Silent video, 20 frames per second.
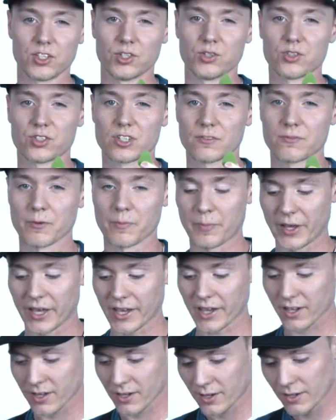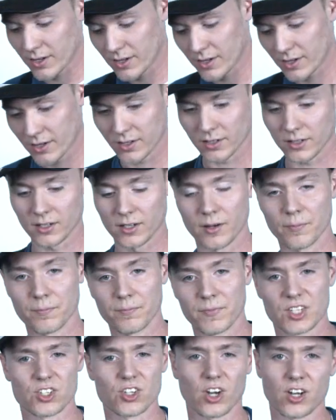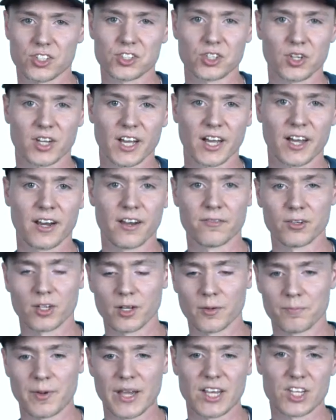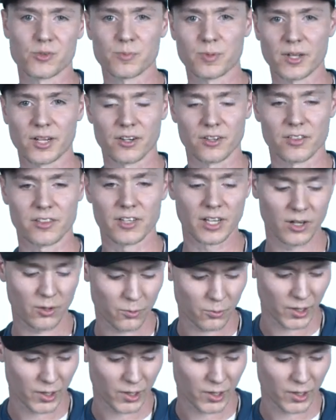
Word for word: the use of a pick. Um, it's also kind of a bass player thing